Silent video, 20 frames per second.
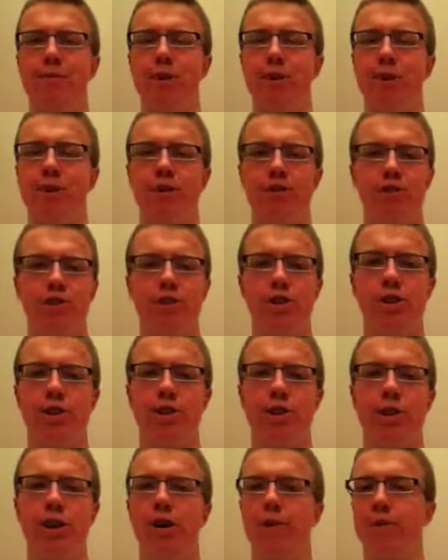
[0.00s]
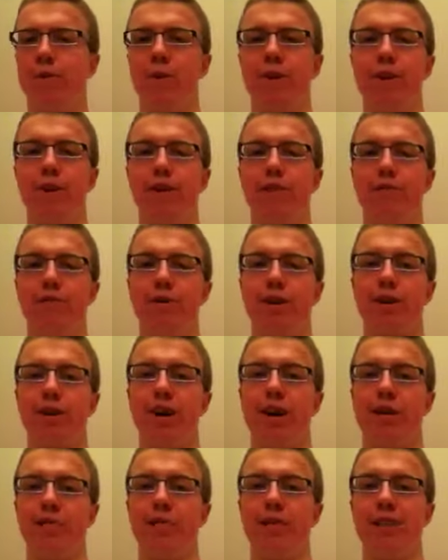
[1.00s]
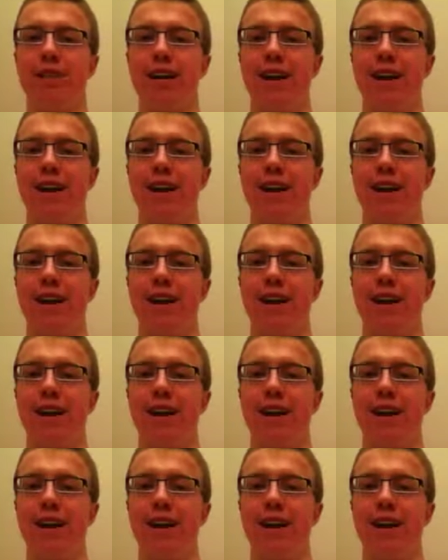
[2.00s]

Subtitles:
March, I'll probably recopy